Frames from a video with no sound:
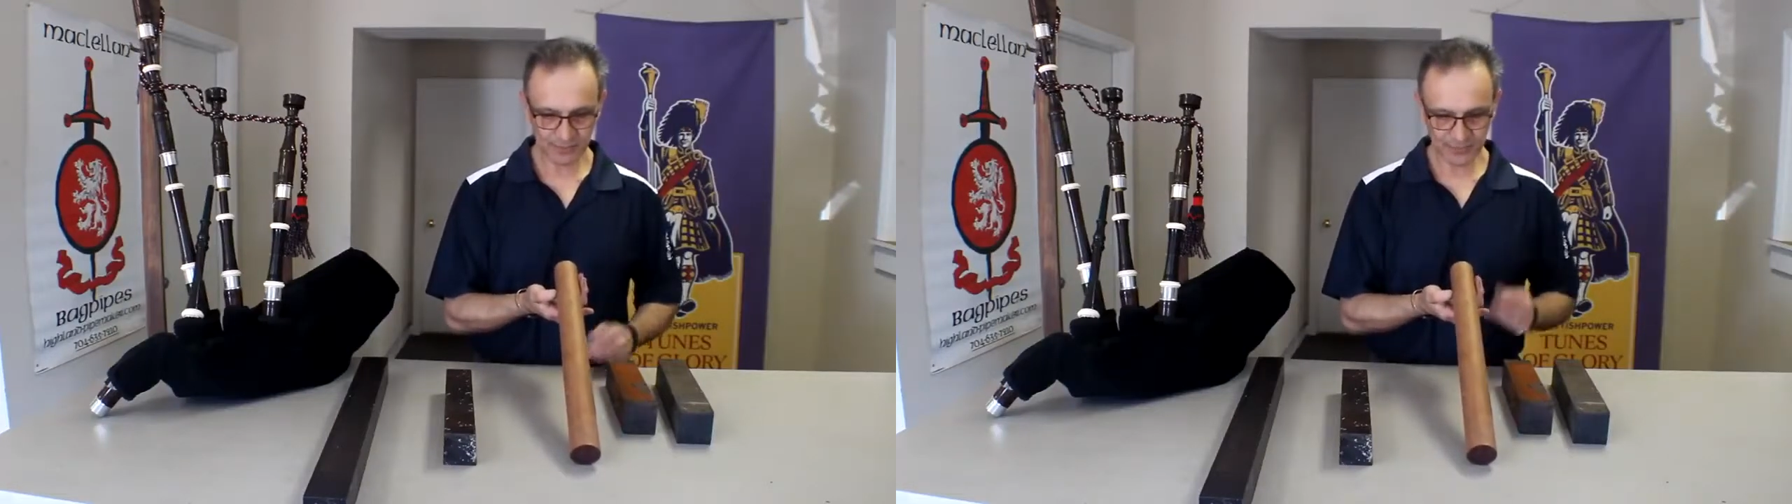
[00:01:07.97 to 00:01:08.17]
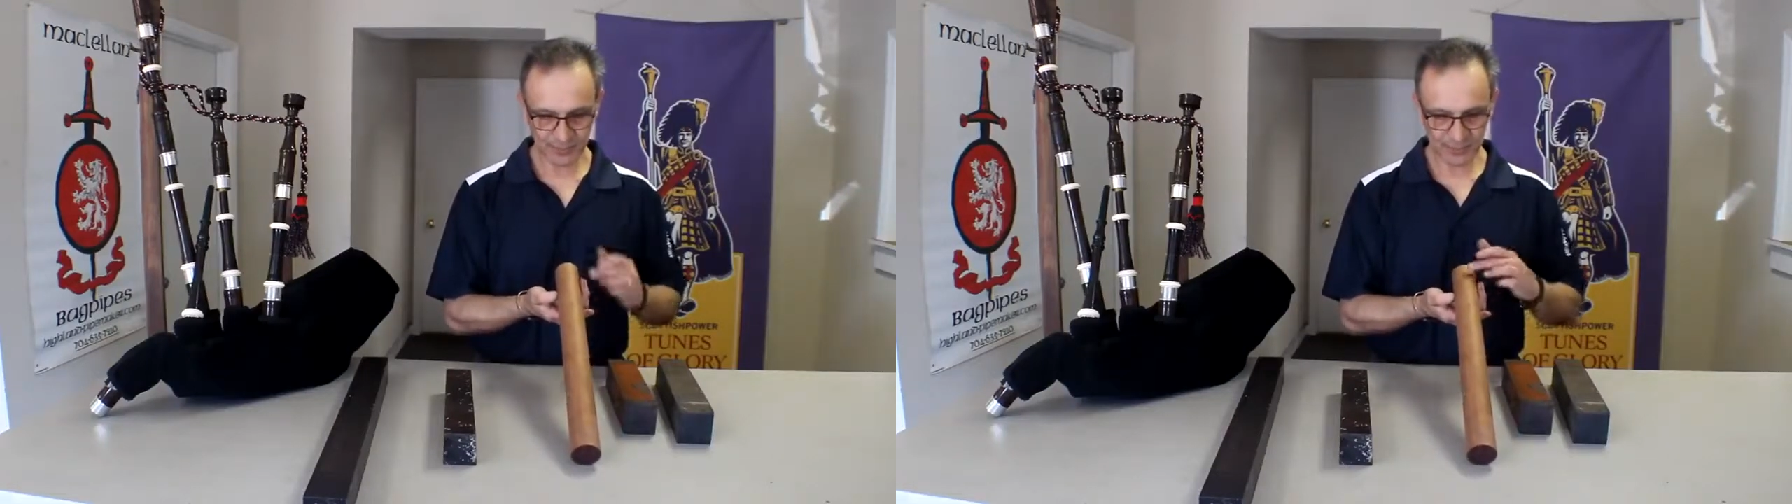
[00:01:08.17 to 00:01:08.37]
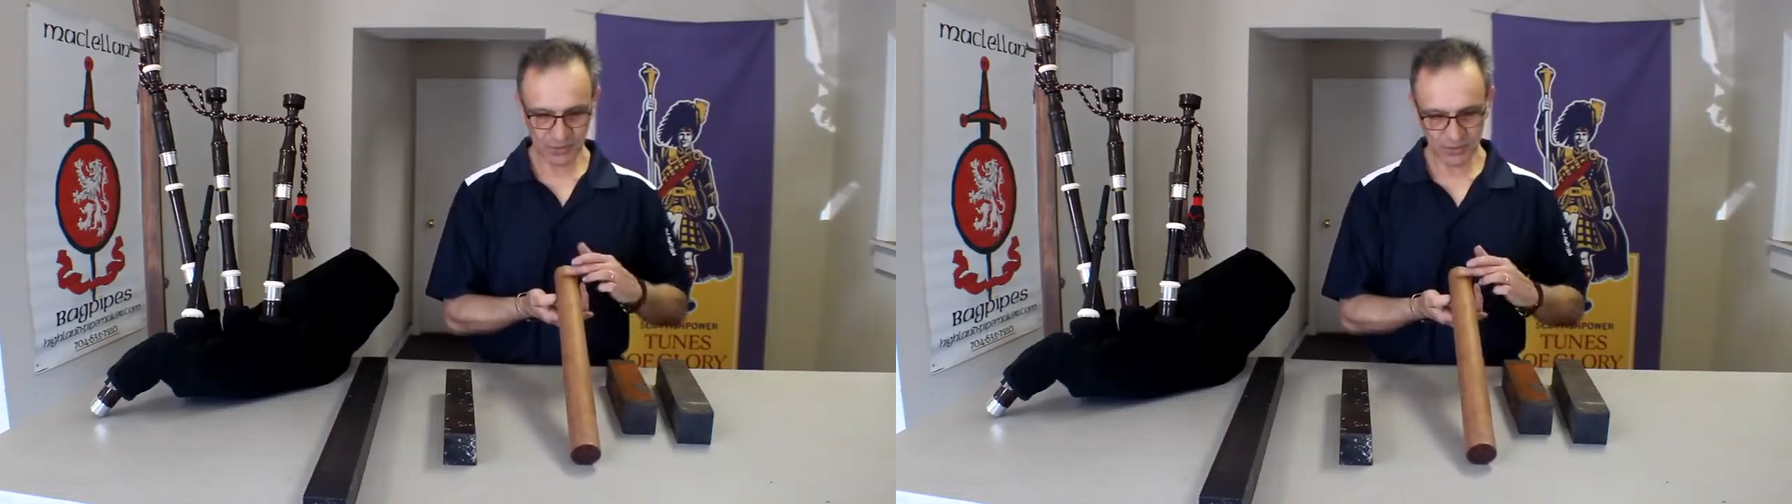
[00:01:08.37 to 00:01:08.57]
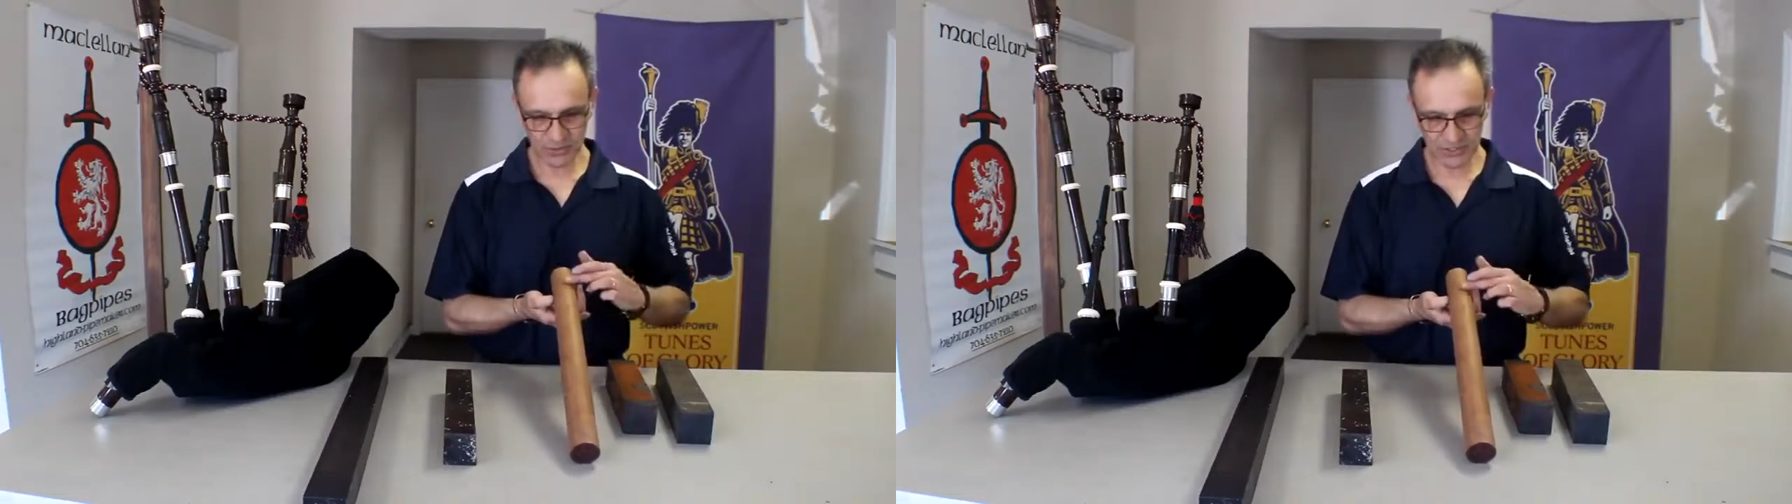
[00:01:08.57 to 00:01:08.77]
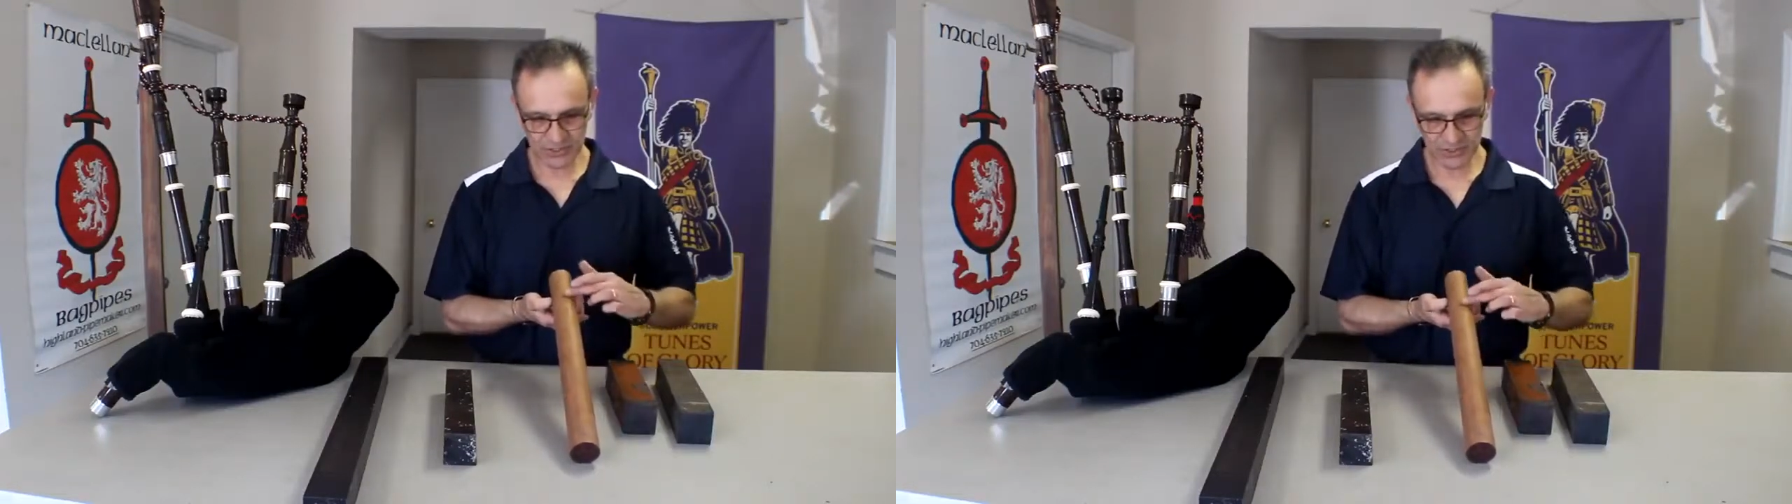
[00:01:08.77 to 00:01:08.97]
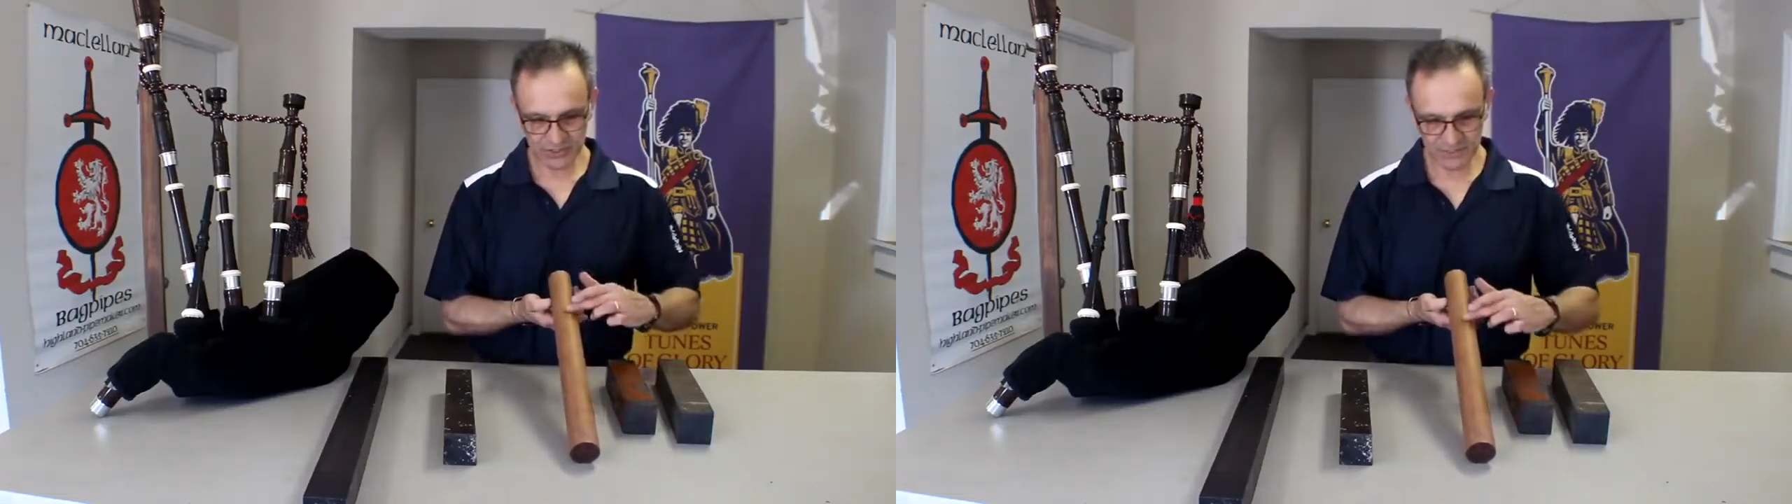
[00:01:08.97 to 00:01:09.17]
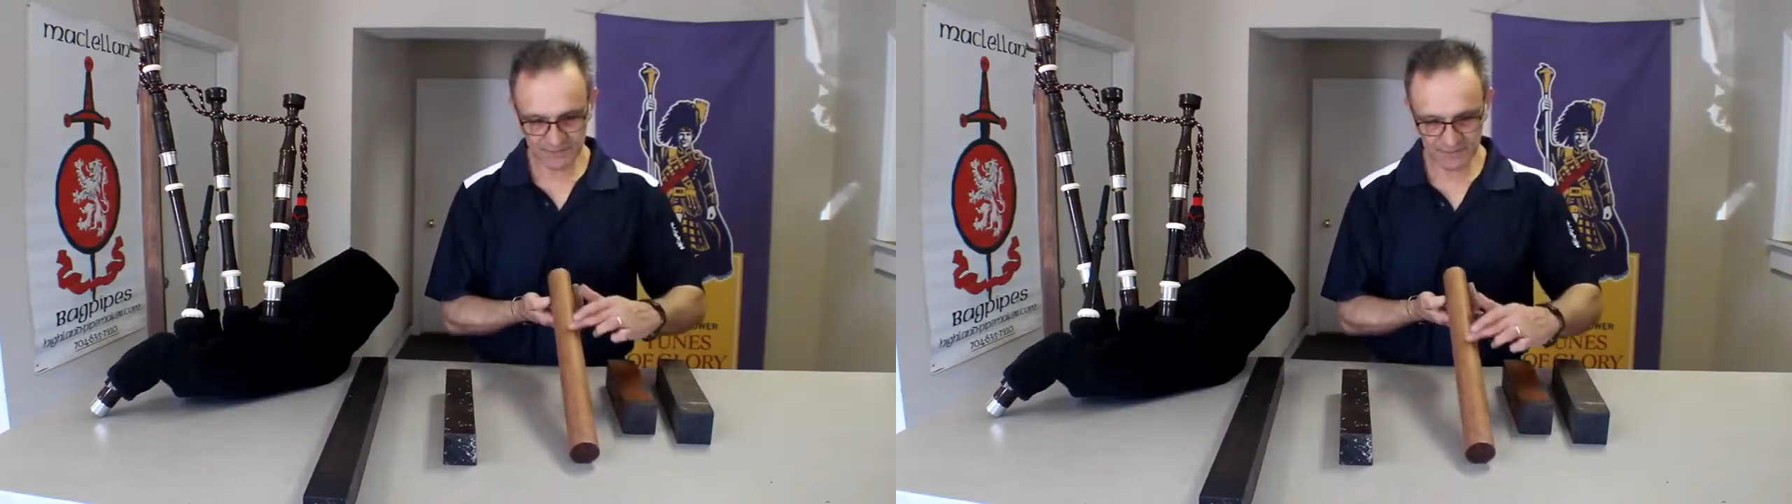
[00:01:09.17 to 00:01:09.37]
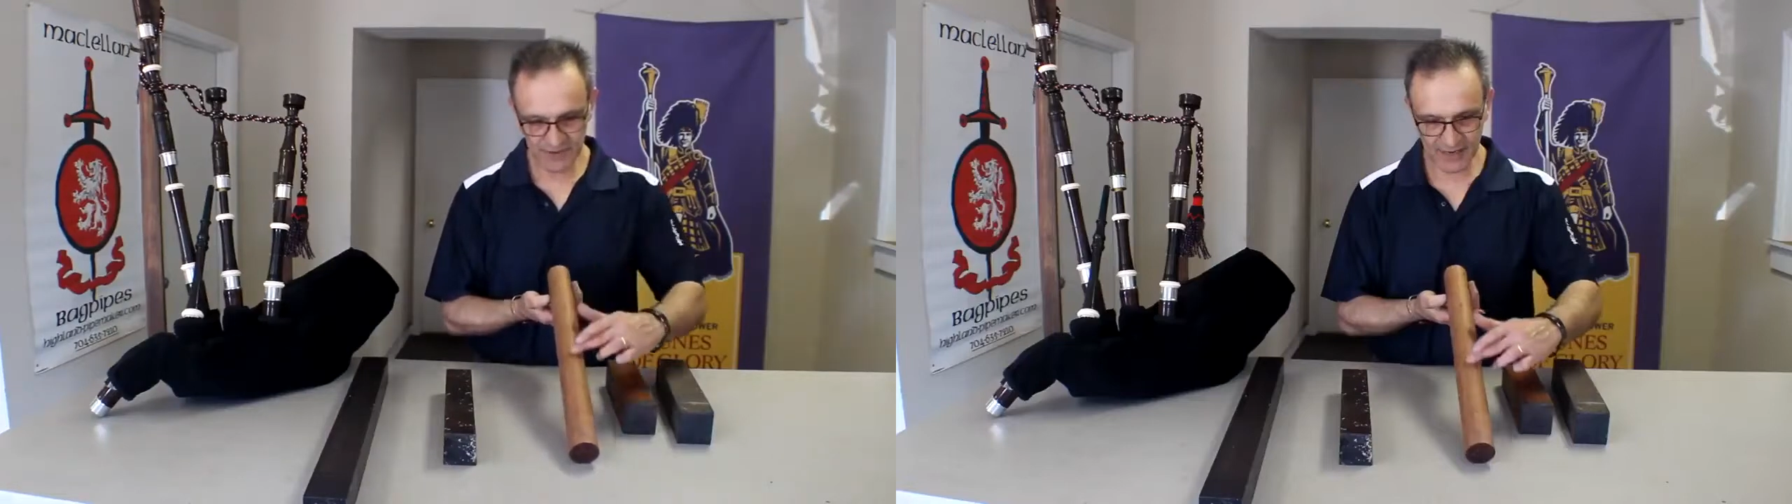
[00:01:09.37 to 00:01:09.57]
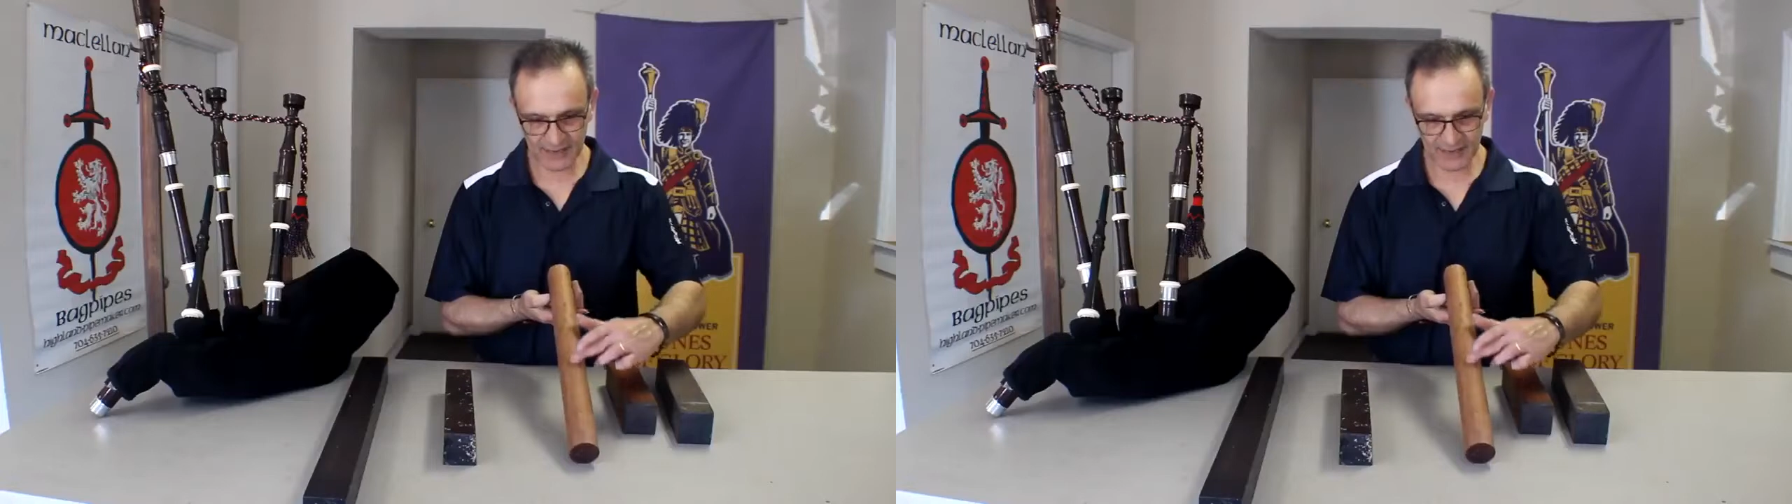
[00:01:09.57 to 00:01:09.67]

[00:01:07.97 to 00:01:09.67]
but it's also, as you can see, very,